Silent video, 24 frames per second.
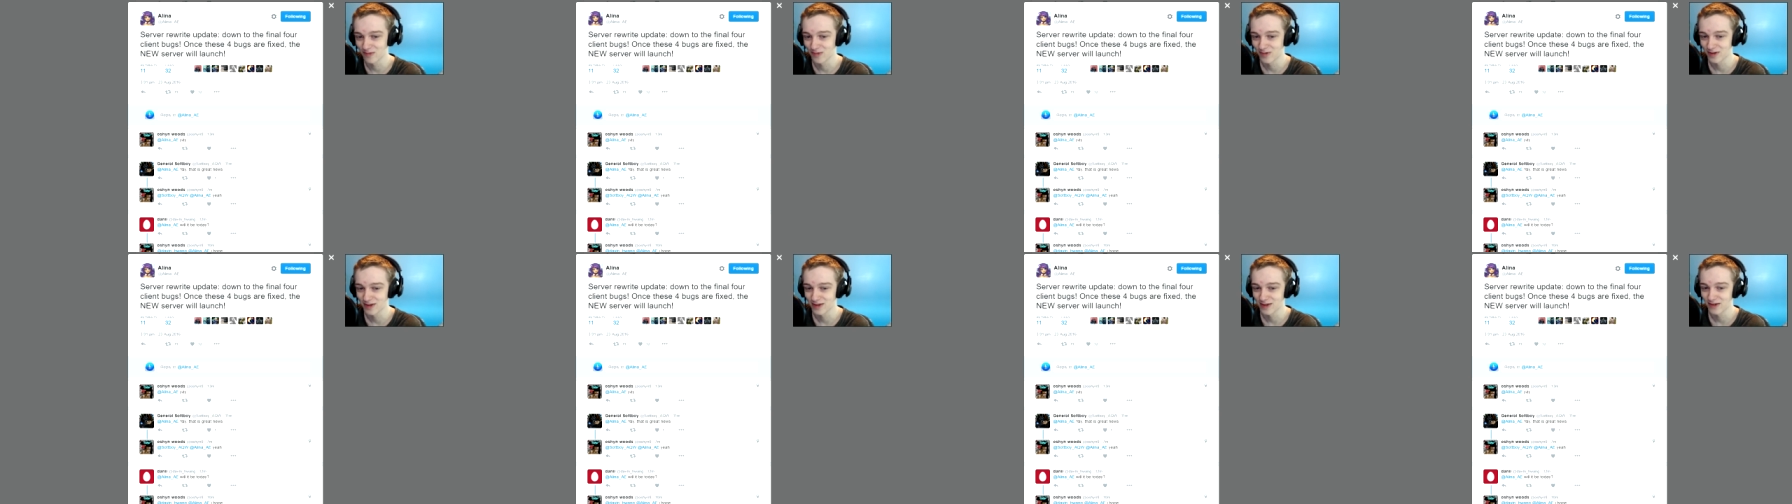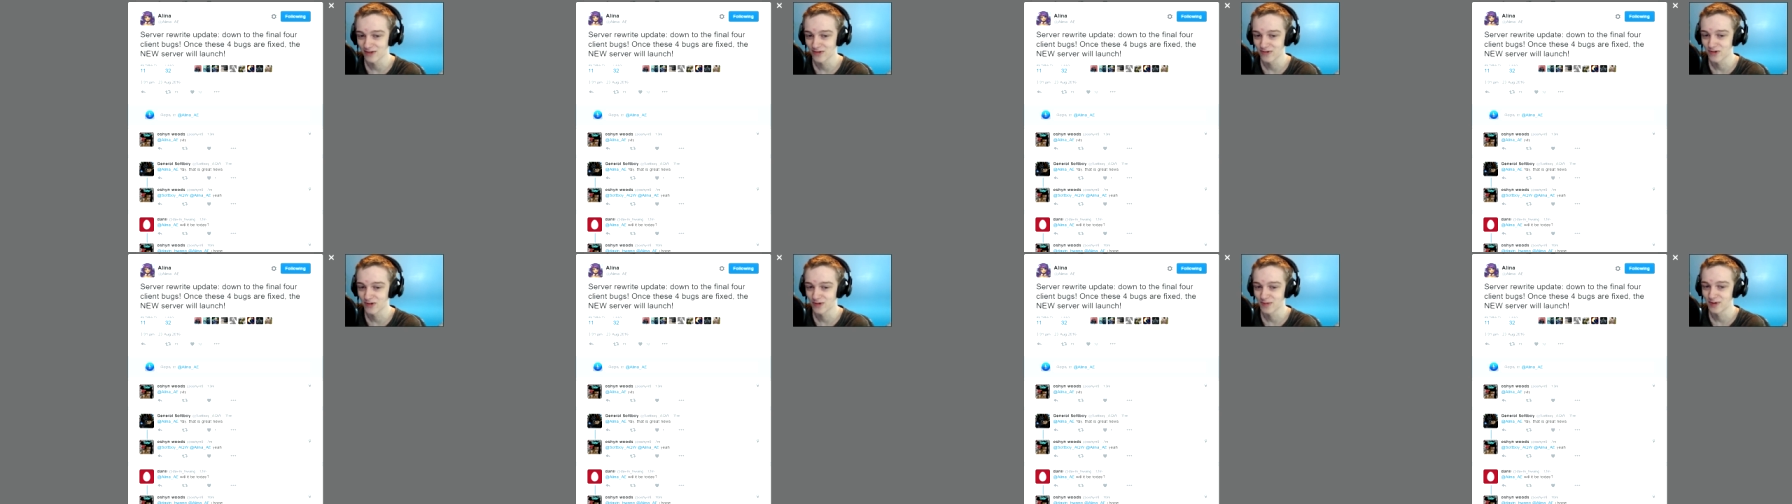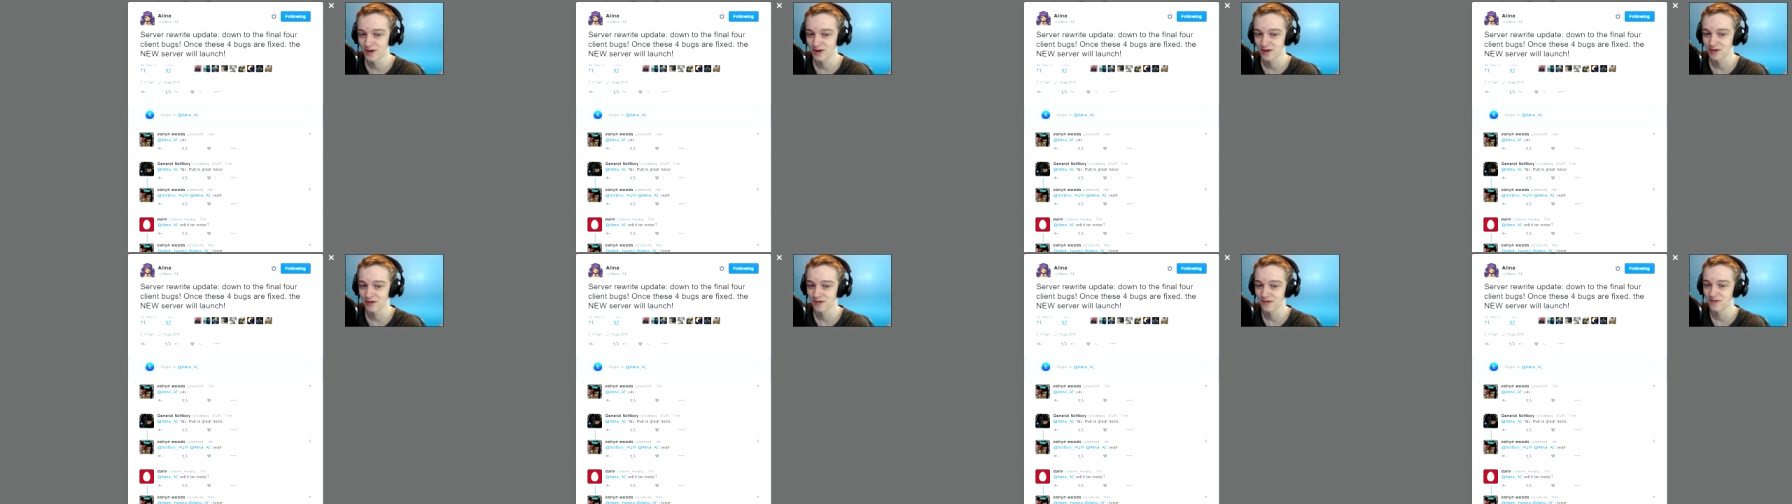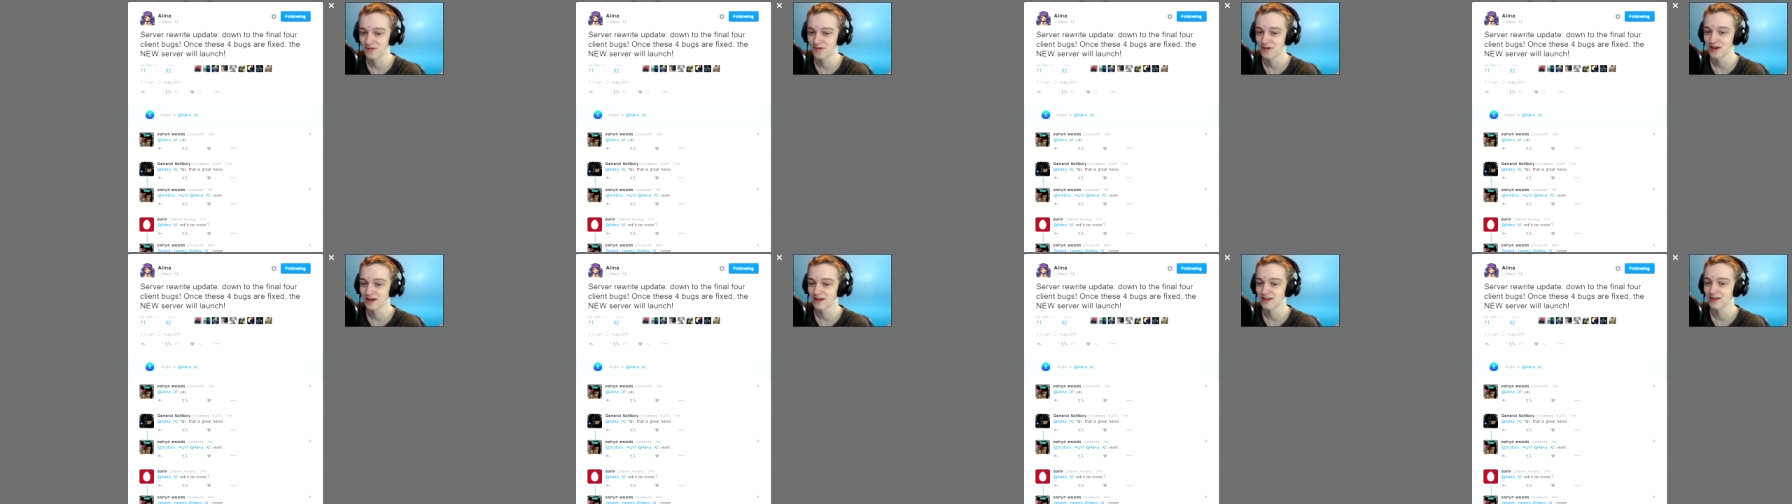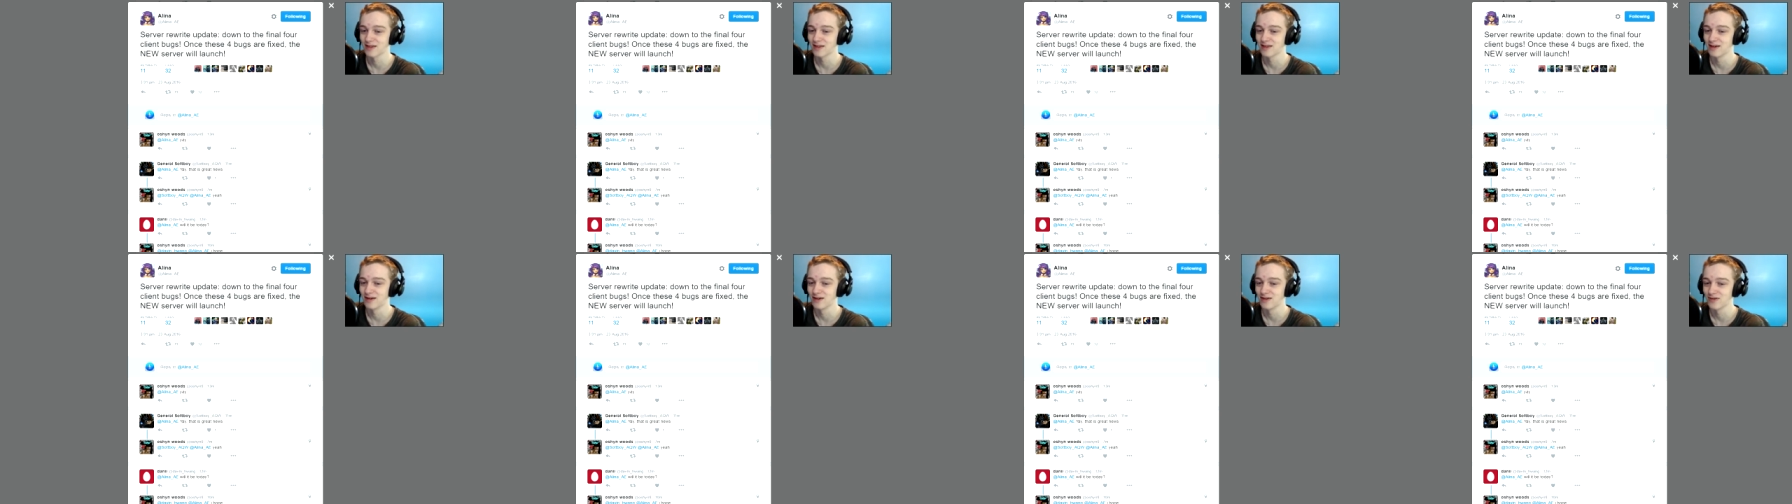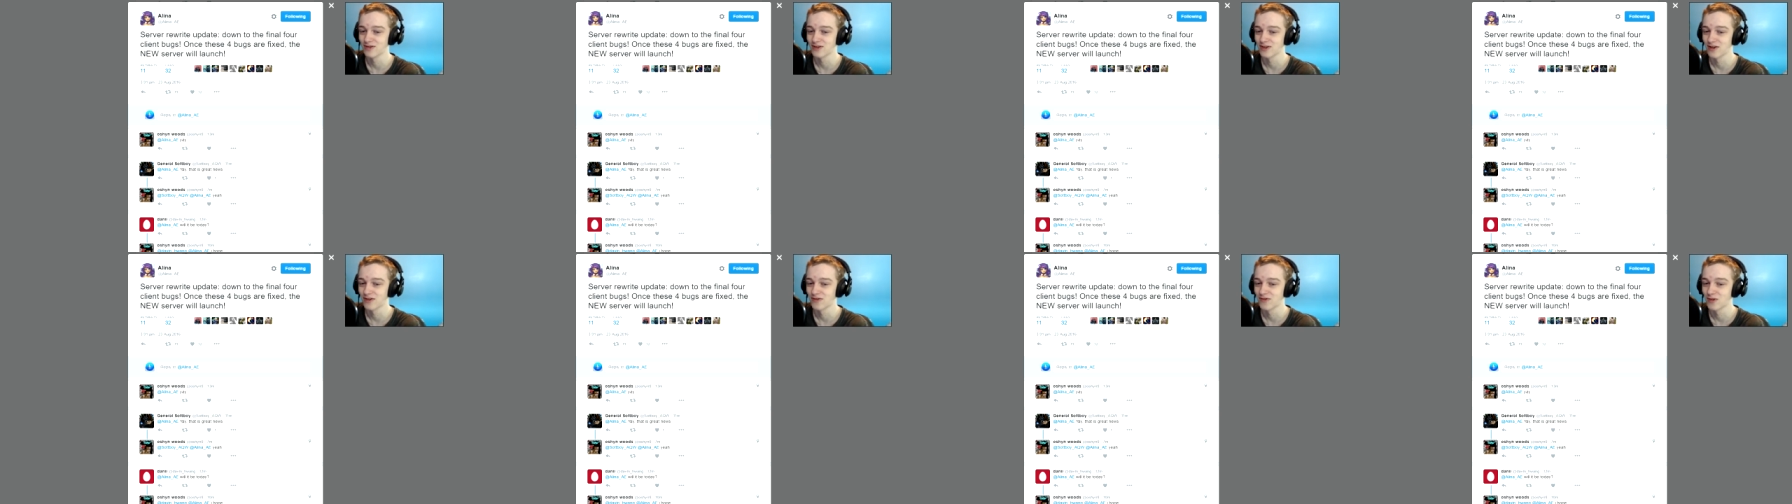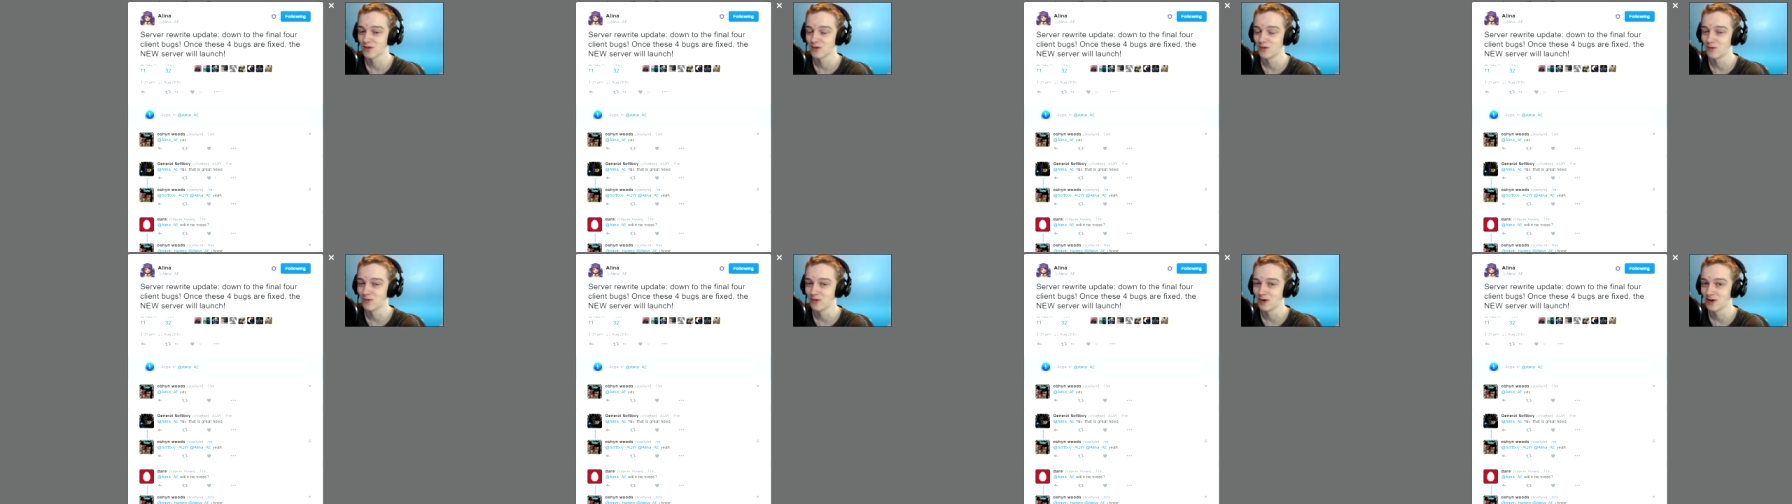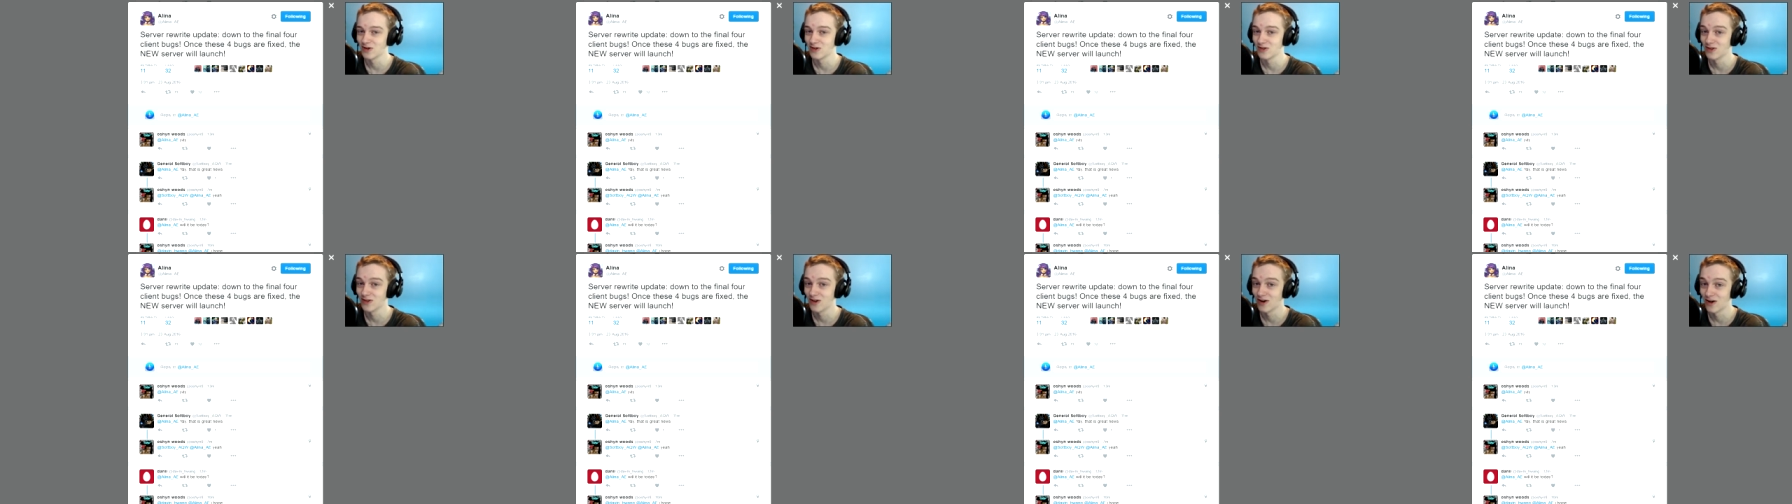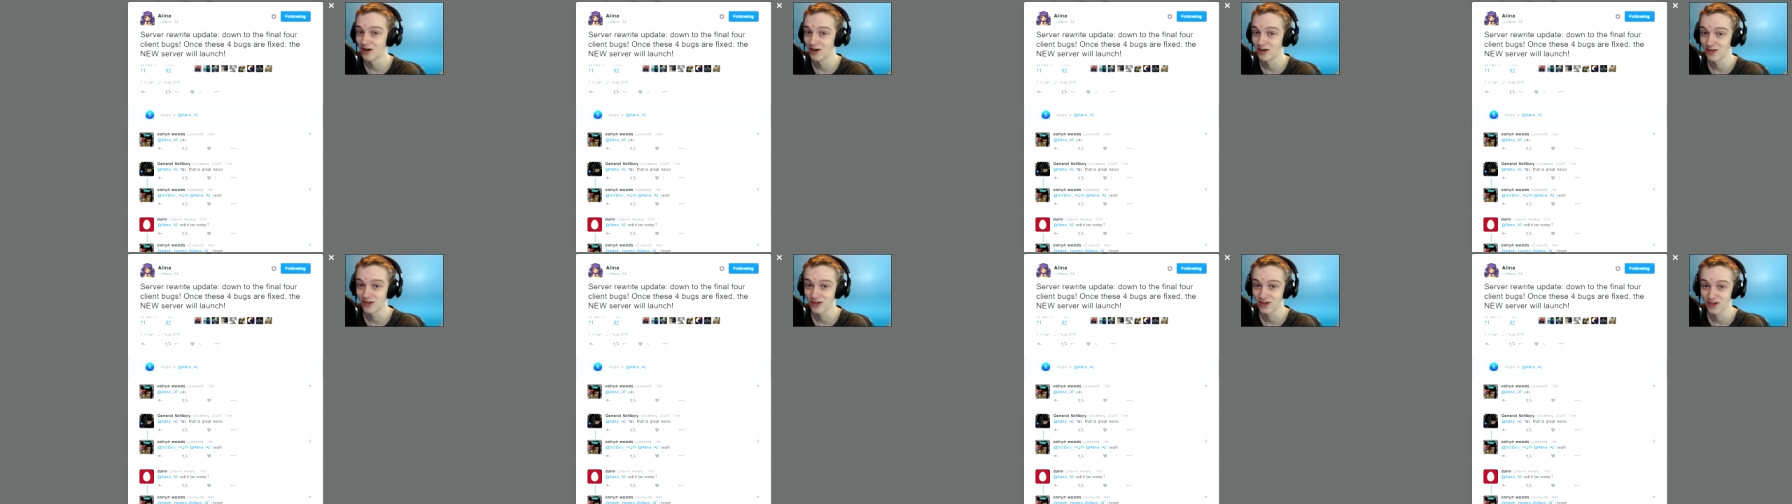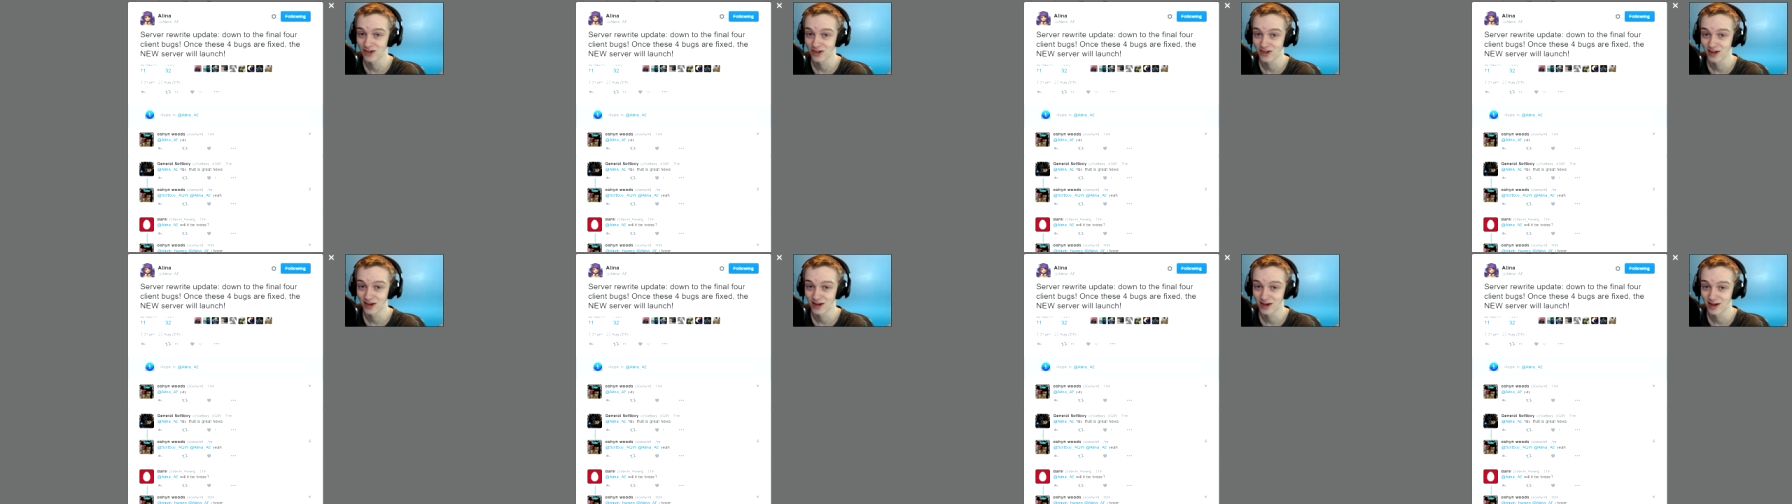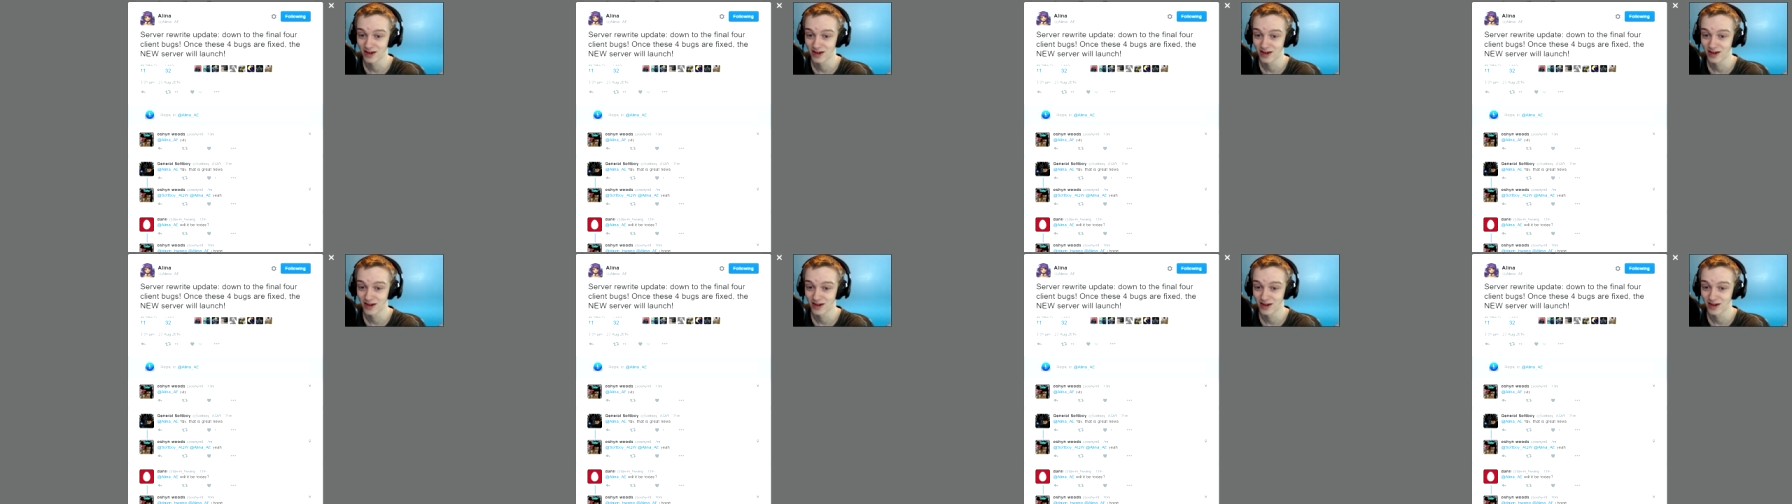Once these four bugs are fixed, the new server will launch.